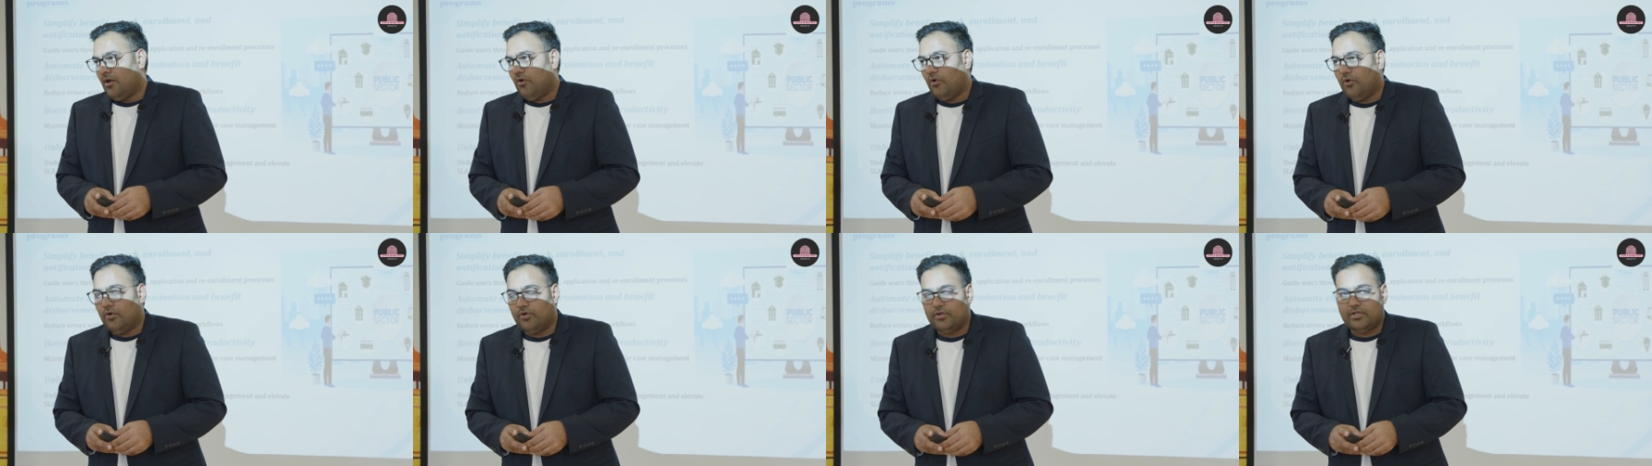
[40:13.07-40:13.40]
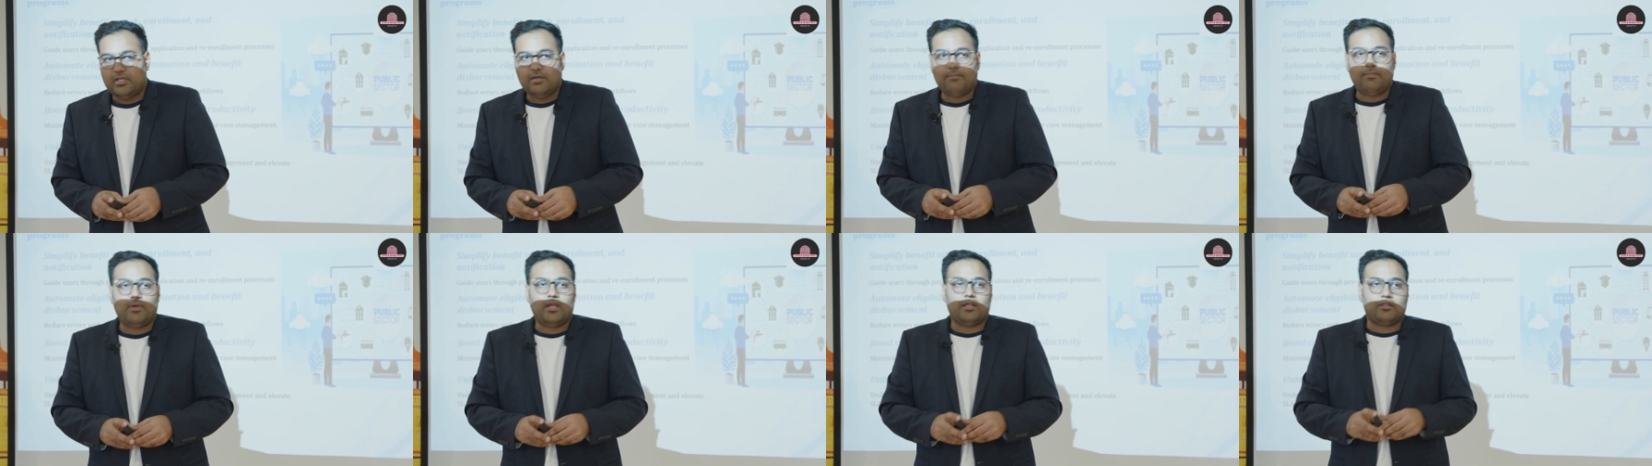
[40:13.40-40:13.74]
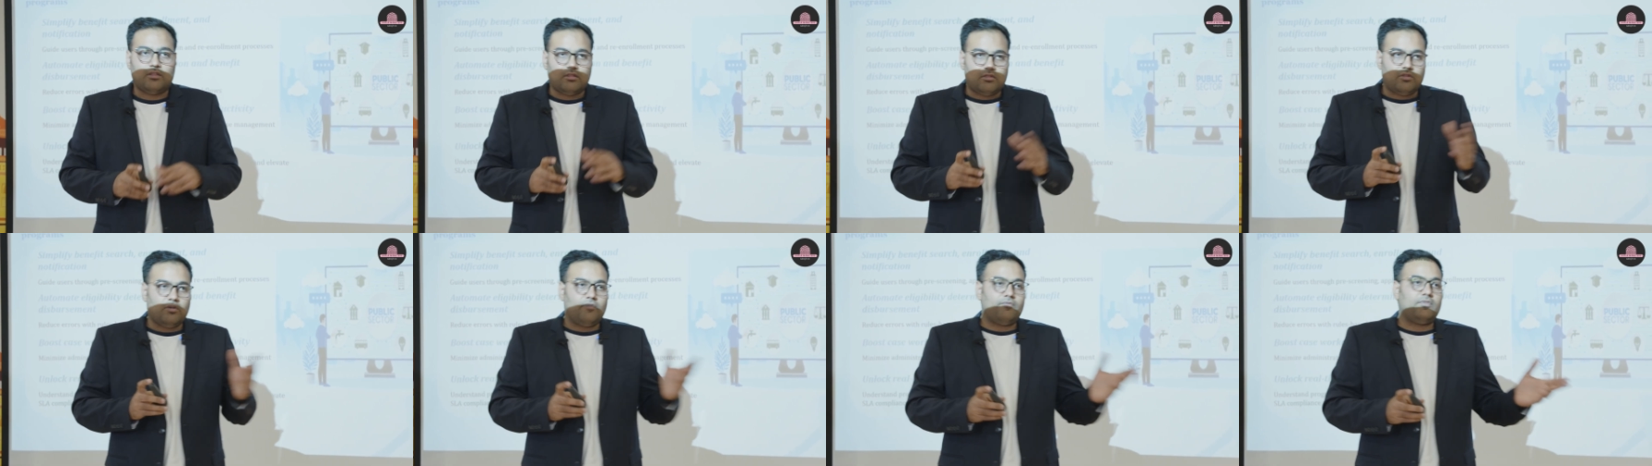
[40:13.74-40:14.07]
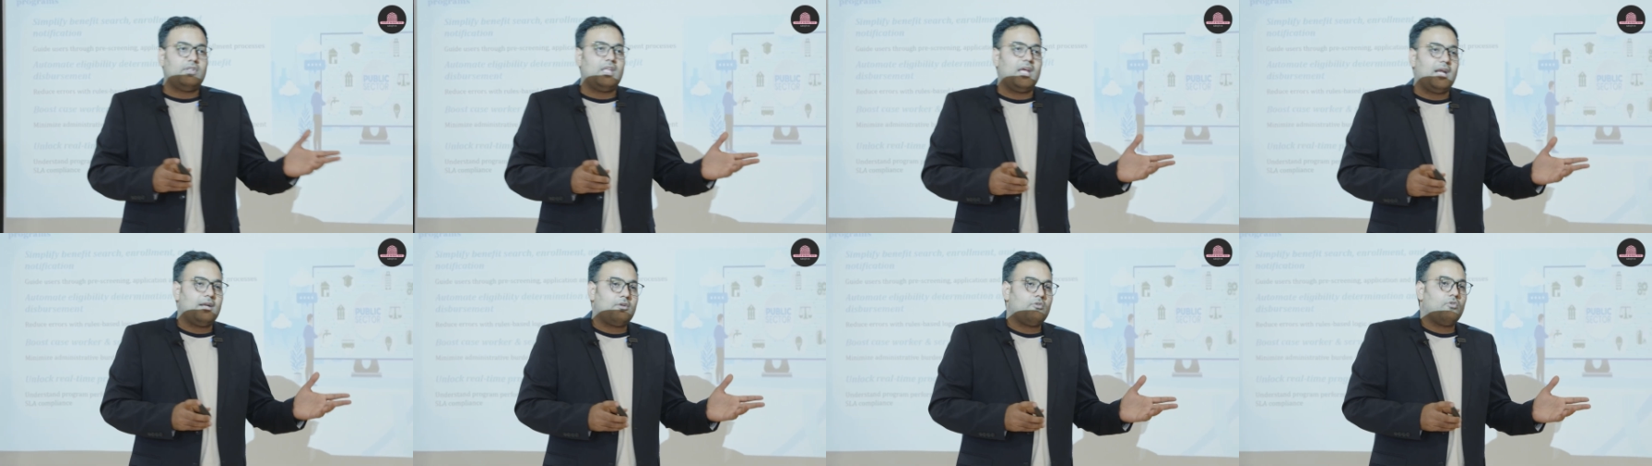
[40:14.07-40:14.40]
On the basis
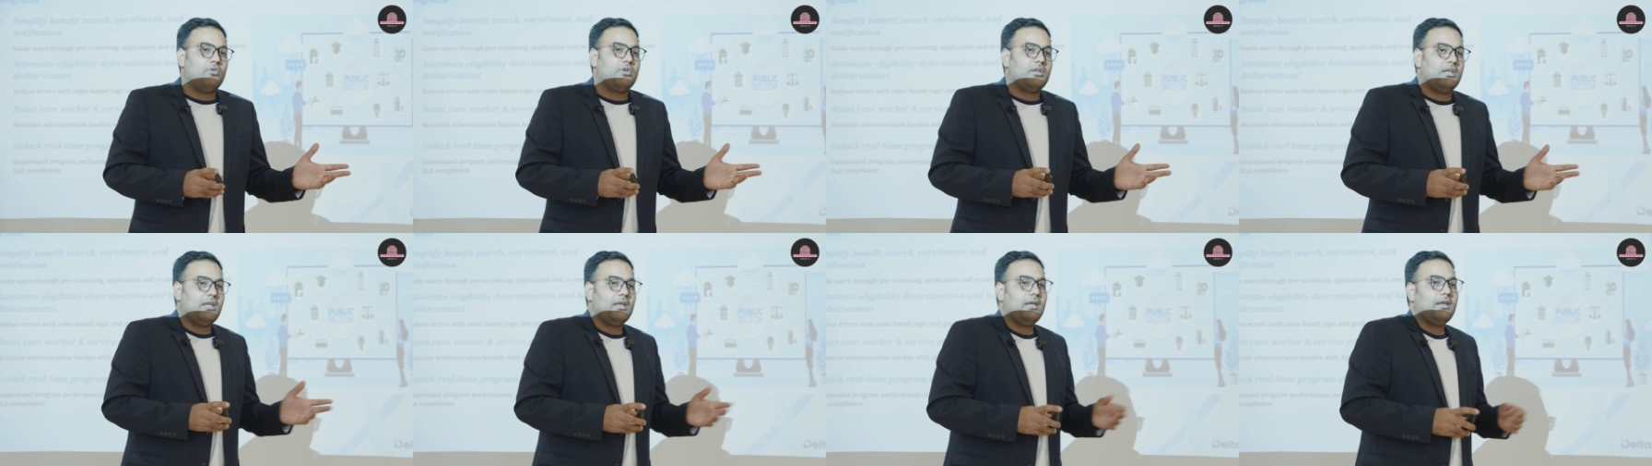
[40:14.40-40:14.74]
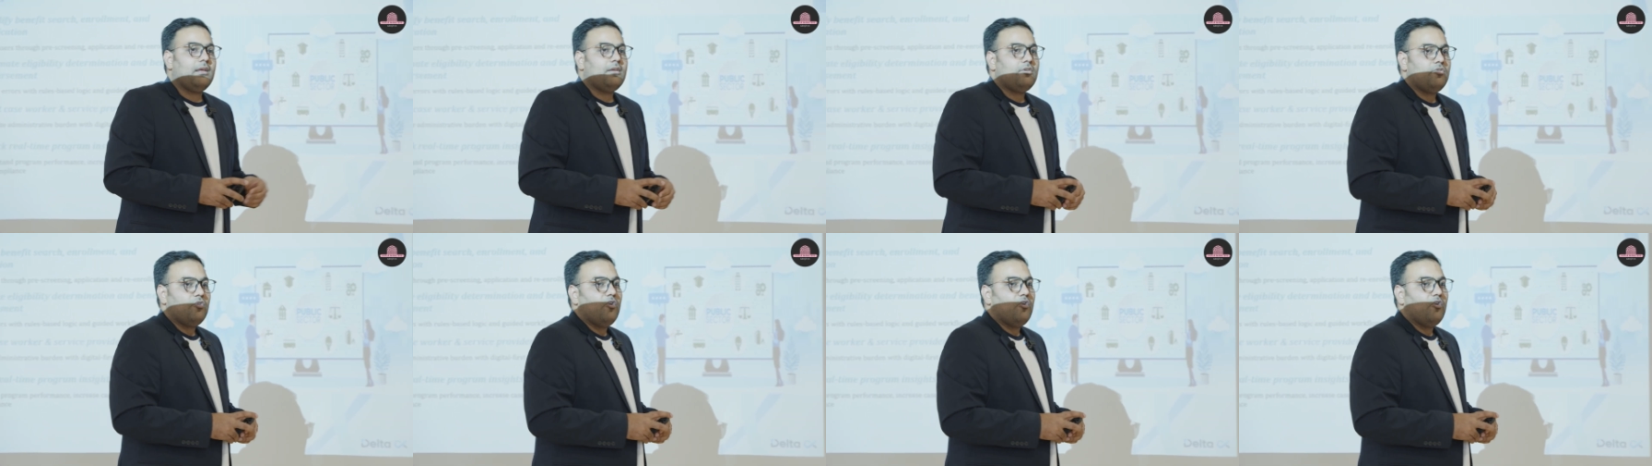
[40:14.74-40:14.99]
of that only,